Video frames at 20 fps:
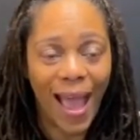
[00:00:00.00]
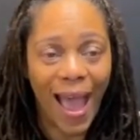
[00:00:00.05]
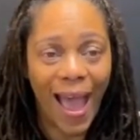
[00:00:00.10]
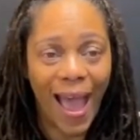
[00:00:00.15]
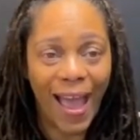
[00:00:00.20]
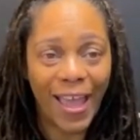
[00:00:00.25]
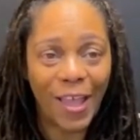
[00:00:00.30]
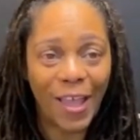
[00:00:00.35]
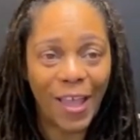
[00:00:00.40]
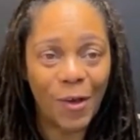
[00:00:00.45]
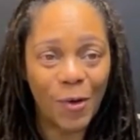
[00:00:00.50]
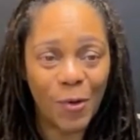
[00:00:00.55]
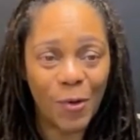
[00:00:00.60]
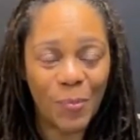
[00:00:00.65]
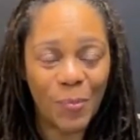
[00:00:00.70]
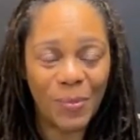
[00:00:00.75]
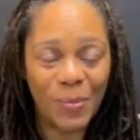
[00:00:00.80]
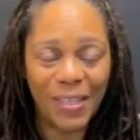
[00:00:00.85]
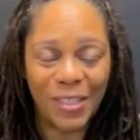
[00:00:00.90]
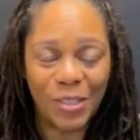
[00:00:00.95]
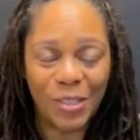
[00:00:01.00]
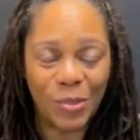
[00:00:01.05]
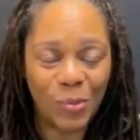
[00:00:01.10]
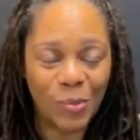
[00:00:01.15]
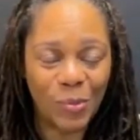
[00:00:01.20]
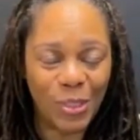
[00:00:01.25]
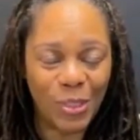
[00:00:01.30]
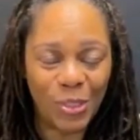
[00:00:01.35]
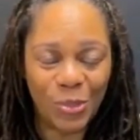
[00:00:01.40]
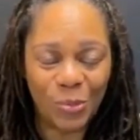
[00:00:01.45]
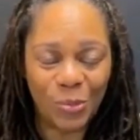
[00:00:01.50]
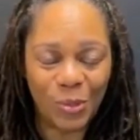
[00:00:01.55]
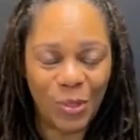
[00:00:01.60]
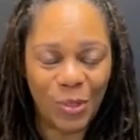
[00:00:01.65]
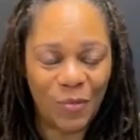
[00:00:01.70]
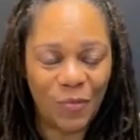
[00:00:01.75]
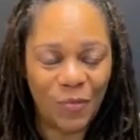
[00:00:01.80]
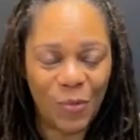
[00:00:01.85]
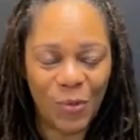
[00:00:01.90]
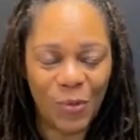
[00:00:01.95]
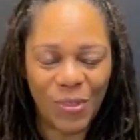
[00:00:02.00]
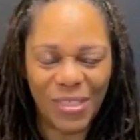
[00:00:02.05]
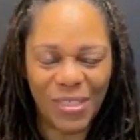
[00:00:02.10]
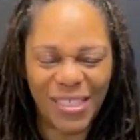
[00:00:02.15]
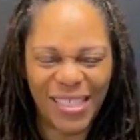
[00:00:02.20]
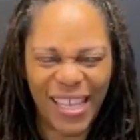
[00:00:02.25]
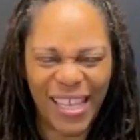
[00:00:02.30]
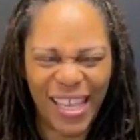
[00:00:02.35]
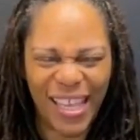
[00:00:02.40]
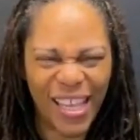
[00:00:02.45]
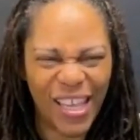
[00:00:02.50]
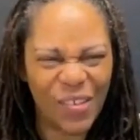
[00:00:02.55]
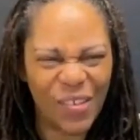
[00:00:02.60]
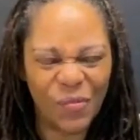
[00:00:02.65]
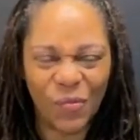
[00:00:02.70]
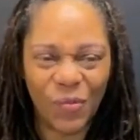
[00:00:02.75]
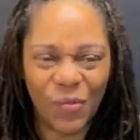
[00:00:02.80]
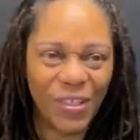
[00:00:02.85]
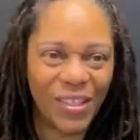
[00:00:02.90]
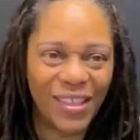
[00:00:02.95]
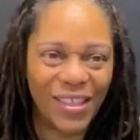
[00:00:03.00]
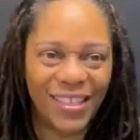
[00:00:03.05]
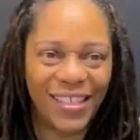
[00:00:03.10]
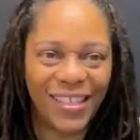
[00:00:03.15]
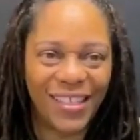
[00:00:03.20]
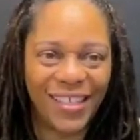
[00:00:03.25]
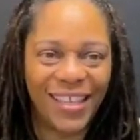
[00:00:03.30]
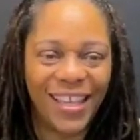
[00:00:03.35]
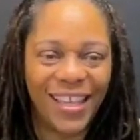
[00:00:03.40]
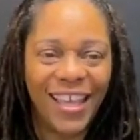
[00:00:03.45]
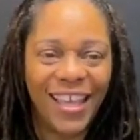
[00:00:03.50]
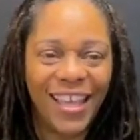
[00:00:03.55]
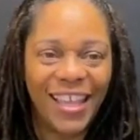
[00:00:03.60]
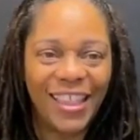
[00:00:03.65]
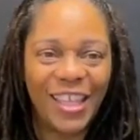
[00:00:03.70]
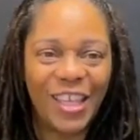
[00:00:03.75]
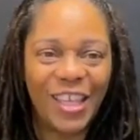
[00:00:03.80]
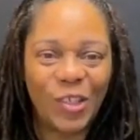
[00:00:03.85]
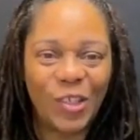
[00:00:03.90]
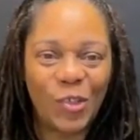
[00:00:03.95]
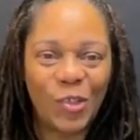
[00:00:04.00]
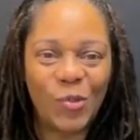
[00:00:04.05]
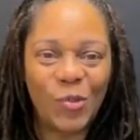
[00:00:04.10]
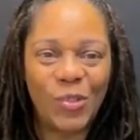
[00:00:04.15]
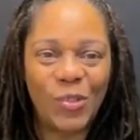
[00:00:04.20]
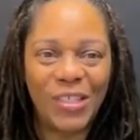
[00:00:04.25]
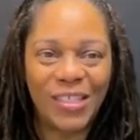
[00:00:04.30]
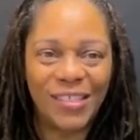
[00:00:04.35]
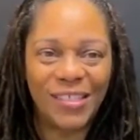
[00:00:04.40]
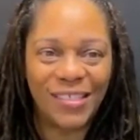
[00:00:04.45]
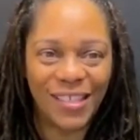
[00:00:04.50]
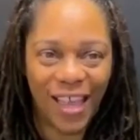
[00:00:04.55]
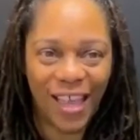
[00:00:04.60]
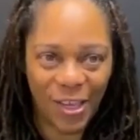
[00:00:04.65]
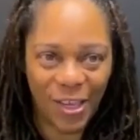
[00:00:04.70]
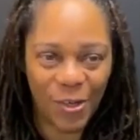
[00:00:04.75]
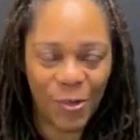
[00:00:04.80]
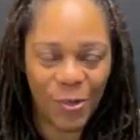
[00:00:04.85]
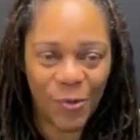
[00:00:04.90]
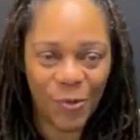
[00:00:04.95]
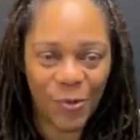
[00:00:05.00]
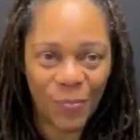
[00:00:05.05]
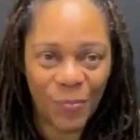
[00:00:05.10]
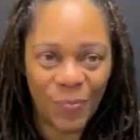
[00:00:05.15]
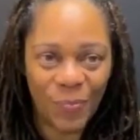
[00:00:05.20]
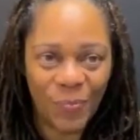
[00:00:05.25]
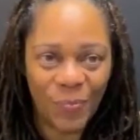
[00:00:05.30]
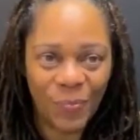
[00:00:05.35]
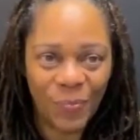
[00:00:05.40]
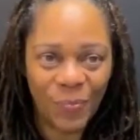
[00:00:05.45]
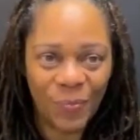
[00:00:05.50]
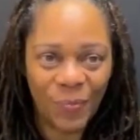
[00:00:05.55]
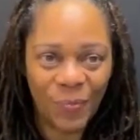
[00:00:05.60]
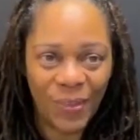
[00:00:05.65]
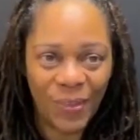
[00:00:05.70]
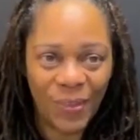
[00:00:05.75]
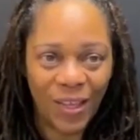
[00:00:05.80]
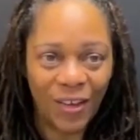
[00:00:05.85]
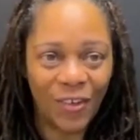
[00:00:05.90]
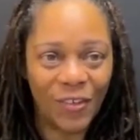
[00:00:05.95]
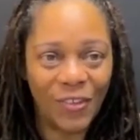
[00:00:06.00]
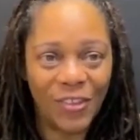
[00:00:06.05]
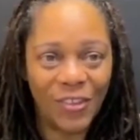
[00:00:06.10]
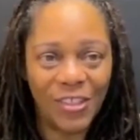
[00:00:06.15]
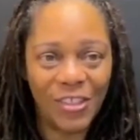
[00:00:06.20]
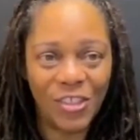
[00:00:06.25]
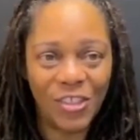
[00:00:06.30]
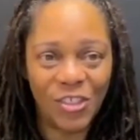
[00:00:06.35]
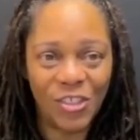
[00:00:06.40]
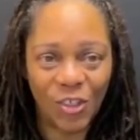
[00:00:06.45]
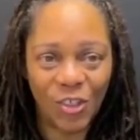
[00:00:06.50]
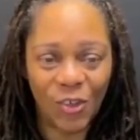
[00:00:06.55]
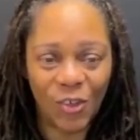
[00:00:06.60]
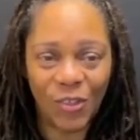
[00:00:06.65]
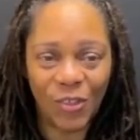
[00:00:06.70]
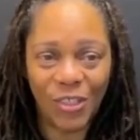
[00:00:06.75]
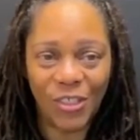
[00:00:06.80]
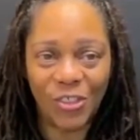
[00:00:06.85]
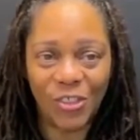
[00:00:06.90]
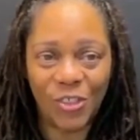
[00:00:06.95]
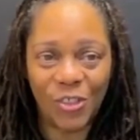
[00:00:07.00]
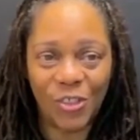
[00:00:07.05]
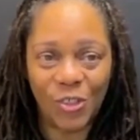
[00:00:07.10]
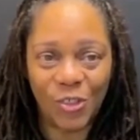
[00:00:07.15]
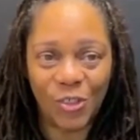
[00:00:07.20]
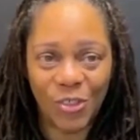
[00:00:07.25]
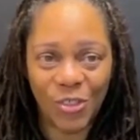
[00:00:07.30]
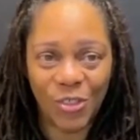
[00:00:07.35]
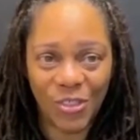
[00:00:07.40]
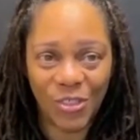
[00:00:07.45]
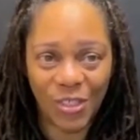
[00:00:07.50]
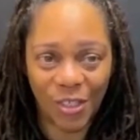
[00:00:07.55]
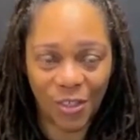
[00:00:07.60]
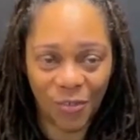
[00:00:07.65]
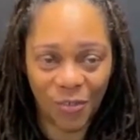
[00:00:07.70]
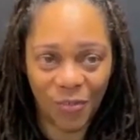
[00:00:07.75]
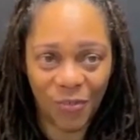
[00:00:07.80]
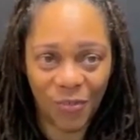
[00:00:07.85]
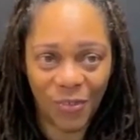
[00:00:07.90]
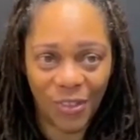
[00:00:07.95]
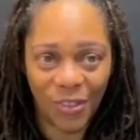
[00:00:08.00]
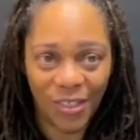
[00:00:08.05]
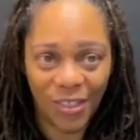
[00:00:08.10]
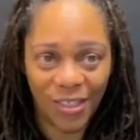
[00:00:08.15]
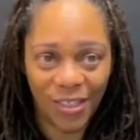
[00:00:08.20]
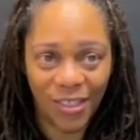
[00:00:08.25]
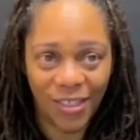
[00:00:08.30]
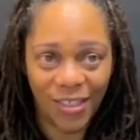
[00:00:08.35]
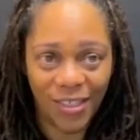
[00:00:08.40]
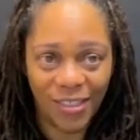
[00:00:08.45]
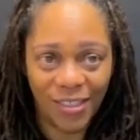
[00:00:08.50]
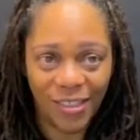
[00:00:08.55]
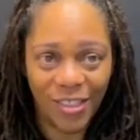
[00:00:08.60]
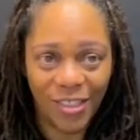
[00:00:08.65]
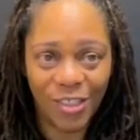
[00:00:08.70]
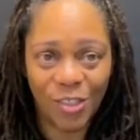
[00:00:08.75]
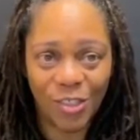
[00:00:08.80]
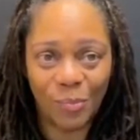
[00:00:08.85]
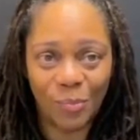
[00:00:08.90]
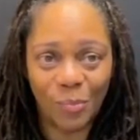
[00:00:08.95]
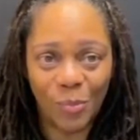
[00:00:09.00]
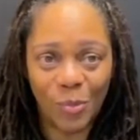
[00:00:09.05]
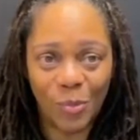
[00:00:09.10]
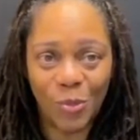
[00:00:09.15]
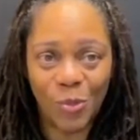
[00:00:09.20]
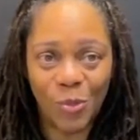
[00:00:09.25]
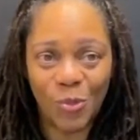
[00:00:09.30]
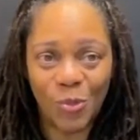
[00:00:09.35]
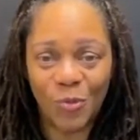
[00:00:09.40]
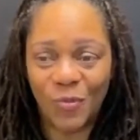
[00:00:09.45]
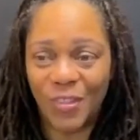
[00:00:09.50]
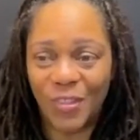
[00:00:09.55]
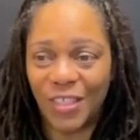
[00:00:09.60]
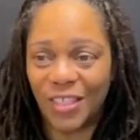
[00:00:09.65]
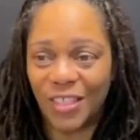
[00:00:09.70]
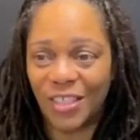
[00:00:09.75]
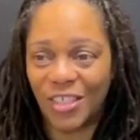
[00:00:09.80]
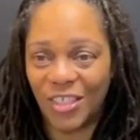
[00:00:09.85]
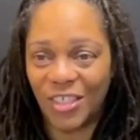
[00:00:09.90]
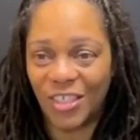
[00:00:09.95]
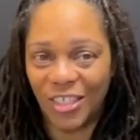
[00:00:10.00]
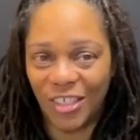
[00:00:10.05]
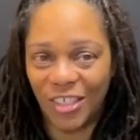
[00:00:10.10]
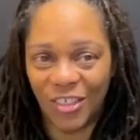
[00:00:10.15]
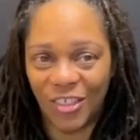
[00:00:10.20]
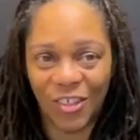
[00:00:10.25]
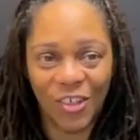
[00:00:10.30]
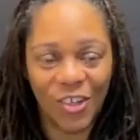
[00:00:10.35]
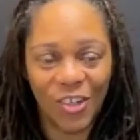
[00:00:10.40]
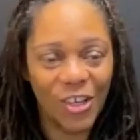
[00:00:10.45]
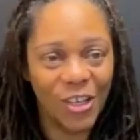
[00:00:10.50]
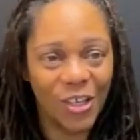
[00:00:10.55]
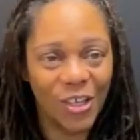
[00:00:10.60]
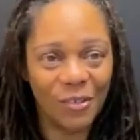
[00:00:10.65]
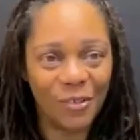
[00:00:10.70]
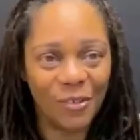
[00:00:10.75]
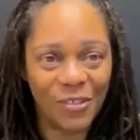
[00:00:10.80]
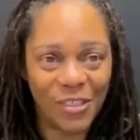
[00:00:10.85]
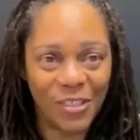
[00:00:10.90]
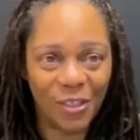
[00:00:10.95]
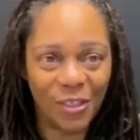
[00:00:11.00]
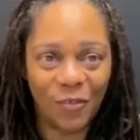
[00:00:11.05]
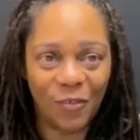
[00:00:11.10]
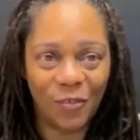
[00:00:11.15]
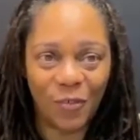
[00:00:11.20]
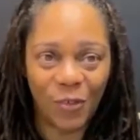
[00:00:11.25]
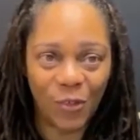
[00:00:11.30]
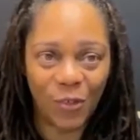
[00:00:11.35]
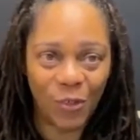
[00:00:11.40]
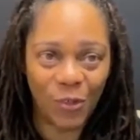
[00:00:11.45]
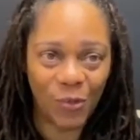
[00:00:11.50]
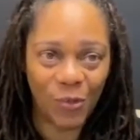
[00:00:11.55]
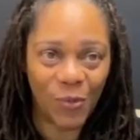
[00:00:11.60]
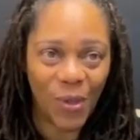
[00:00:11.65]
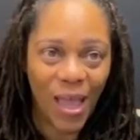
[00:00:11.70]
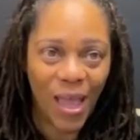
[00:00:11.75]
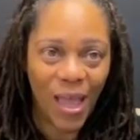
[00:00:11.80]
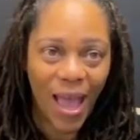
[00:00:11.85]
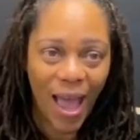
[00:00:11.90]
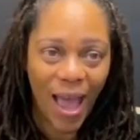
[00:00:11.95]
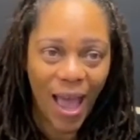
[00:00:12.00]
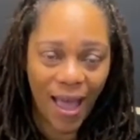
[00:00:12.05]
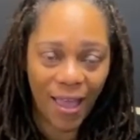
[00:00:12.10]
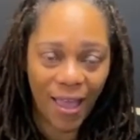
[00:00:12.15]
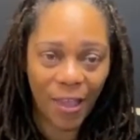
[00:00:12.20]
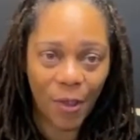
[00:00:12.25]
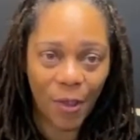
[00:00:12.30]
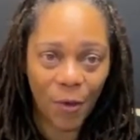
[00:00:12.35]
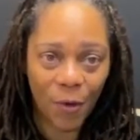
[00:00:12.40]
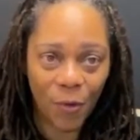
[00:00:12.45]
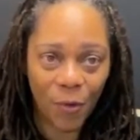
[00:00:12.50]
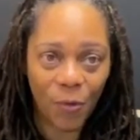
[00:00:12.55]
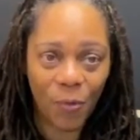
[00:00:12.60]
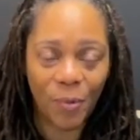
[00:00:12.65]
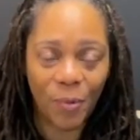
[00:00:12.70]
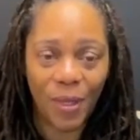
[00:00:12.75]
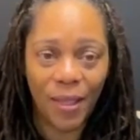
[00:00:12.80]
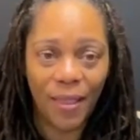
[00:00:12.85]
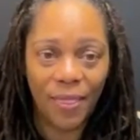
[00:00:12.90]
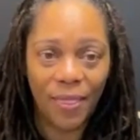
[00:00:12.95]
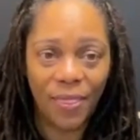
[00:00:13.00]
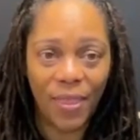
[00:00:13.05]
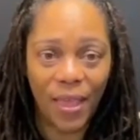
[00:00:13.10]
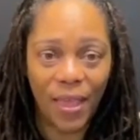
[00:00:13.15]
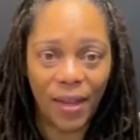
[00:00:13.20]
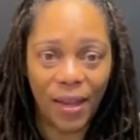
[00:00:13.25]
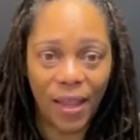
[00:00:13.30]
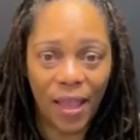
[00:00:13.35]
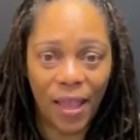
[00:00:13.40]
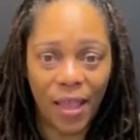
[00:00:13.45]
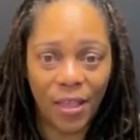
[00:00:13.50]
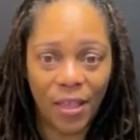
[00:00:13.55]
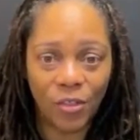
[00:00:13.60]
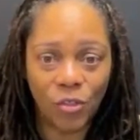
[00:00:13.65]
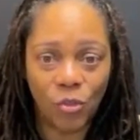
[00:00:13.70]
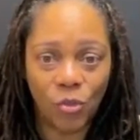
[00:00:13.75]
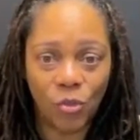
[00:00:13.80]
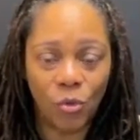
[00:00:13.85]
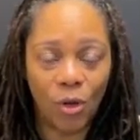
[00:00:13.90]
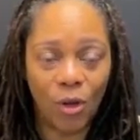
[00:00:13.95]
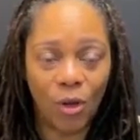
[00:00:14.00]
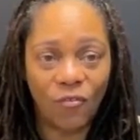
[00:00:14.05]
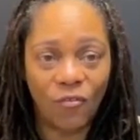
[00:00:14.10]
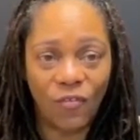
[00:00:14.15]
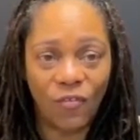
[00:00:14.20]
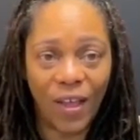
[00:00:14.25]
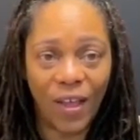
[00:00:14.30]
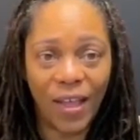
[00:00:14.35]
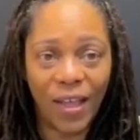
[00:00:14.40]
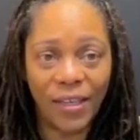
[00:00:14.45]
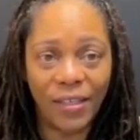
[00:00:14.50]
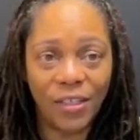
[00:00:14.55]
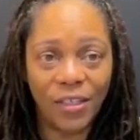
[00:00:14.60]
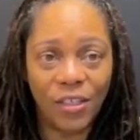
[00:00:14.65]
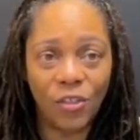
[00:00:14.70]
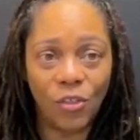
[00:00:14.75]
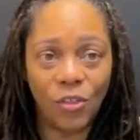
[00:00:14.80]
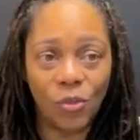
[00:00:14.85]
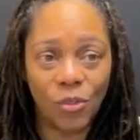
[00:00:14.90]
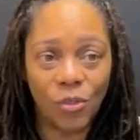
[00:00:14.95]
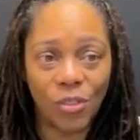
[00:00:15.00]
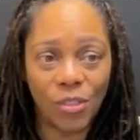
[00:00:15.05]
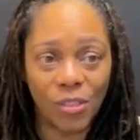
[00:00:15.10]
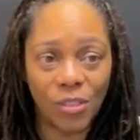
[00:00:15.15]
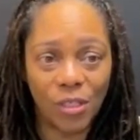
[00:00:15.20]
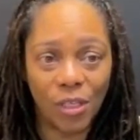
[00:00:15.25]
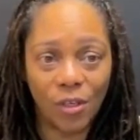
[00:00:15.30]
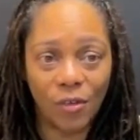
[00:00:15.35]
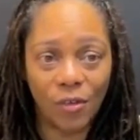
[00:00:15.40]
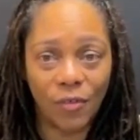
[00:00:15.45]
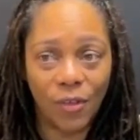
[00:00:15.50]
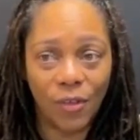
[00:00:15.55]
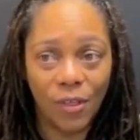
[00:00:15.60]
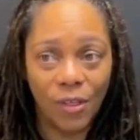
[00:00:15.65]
I hope that 2024 is everything that you desire on this journey to yourself, this move, this year of self for you. I hope that as you are finding yourself,